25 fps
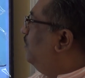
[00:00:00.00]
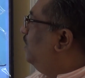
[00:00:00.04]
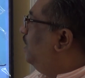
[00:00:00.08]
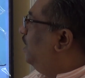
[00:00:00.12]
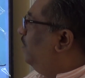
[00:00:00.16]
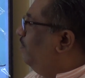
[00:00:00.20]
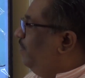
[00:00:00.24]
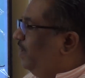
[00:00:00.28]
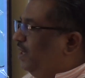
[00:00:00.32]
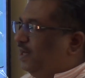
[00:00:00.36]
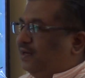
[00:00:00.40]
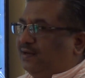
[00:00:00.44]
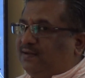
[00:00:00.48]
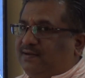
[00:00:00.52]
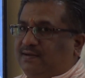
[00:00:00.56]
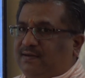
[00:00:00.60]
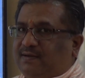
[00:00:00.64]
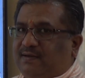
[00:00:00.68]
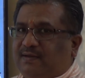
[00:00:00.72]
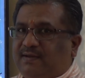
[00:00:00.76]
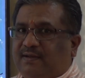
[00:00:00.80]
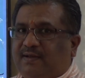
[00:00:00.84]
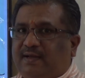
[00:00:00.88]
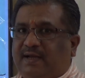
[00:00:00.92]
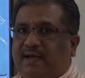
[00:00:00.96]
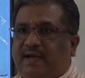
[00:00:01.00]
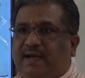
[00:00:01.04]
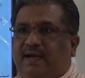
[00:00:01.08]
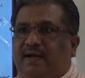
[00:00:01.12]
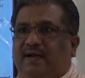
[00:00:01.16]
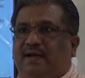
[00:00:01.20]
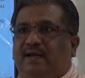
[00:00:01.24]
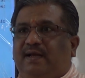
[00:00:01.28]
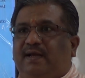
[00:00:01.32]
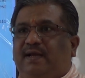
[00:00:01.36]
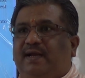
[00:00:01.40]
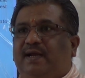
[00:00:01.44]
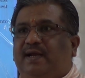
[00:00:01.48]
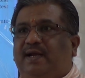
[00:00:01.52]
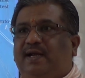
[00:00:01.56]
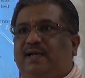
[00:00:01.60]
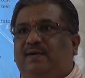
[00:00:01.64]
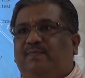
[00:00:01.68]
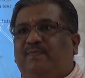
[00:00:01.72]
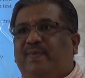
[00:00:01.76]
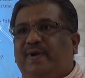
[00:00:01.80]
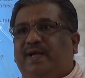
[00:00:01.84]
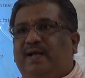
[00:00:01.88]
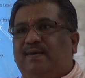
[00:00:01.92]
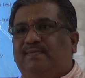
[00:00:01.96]
a milk,
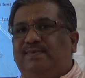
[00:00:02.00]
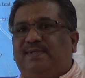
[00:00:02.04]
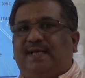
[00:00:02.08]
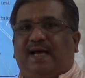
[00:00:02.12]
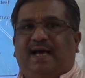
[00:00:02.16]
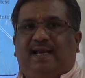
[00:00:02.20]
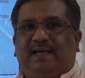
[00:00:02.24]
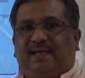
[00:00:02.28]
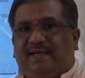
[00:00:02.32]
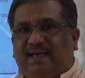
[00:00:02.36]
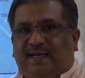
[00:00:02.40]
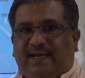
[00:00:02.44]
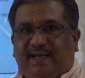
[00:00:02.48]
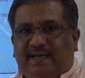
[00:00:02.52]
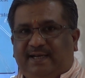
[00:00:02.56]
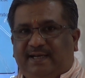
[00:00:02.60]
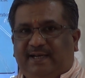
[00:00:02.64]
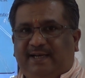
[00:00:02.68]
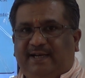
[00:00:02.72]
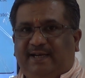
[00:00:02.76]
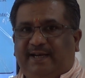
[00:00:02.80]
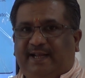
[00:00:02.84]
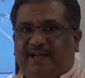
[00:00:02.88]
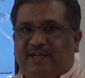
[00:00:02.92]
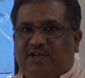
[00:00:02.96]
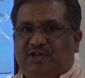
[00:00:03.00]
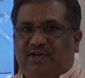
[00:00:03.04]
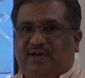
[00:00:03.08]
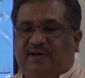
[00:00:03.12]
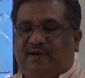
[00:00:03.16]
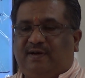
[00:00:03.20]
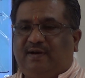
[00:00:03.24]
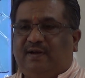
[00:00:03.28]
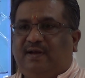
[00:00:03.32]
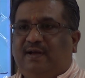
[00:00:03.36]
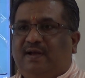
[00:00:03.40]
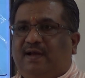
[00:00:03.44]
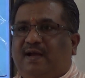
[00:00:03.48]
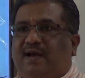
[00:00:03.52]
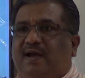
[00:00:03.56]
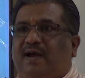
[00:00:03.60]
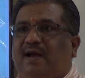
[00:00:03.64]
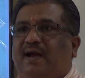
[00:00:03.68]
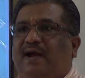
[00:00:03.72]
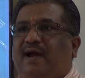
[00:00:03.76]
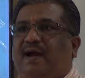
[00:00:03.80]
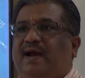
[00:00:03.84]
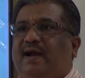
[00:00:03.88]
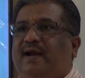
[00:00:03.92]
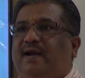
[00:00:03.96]
it becomes alkaline in nature,
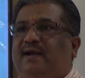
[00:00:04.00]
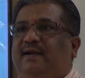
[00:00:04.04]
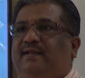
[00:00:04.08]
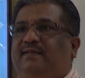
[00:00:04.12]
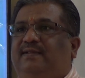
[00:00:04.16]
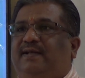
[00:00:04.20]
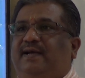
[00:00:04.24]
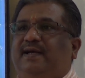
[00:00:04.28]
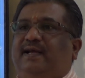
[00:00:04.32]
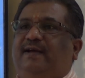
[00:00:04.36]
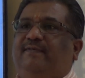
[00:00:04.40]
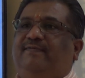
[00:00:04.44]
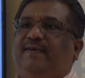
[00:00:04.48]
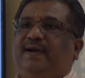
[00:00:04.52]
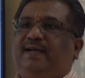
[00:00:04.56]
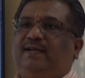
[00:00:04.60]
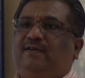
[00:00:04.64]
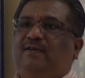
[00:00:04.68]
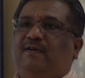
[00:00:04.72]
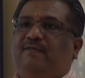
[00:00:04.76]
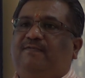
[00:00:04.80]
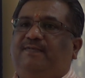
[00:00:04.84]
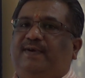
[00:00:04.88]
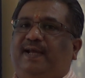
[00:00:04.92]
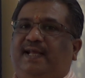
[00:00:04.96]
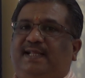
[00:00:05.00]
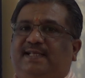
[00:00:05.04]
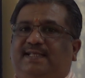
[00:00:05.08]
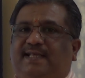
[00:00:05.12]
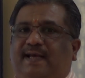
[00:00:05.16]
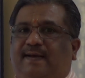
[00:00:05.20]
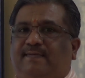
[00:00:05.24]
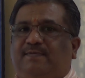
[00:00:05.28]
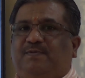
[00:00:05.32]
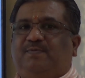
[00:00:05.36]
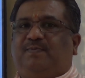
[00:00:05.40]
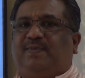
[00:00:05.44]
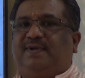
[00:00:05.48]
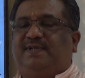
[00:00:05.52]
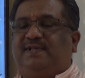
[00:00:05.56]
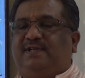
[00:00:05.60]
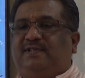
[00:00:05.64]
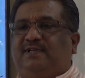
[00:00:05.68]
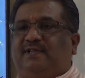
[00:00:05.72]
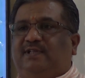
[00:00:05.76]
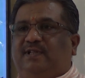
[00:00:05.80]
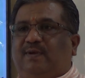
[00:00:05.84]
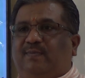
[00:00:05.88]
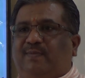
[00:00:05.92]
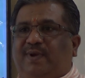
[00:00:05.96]
and the effect of enzymes
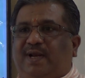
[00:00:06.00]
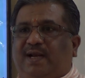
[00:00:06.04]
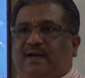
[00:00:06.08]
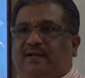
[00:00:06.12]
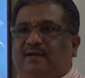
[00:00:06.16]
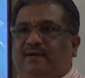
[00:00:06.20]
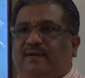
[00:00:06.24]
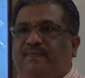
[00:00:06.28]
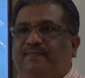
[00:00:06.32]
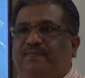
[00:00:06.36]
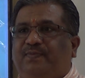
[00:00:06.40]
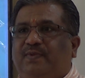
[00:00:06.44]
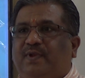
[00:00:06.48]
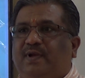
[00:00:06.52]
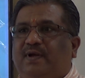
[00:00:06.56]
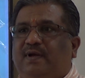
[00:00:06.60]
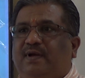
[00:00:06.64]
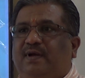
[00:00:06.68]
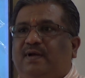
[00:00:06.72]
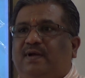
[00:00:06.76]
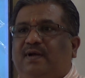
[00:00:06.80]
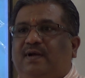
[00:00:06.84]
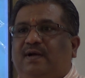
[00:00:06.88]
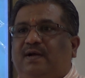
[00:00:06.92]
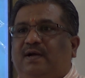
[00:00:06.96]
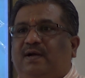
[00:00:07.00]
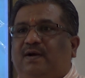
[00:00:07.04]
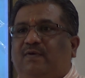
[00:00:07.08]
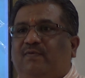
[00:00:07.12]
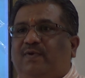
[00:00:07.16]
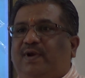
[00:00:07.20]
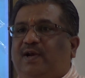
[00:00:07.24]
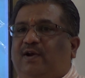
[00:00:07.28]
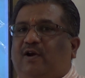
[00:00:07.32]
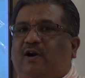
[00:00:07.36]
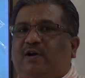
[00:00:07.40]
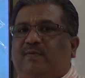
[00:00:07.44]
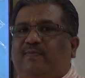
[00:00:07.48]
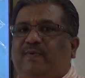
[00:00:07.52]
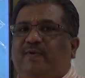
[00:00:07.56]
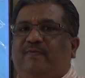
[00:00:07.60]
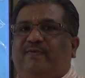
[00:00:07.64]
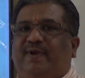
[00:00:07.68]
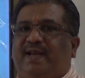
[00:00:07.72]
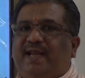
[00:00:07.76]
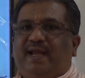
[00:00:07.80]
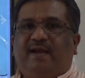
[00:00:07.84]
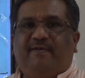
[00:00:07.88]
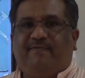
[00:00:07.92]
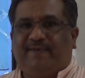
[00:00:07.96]
present in the milk will not be
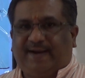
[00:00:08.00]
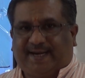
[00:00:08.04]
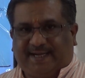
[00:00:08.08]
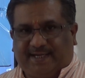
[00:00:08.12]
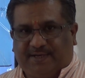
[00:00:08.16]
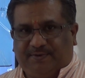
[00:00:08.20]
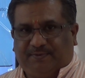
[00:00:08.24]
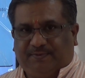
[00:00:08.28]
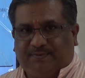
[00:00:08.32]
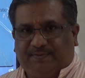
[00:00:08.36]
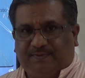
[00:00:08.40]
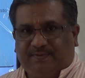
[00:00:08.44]
very effective.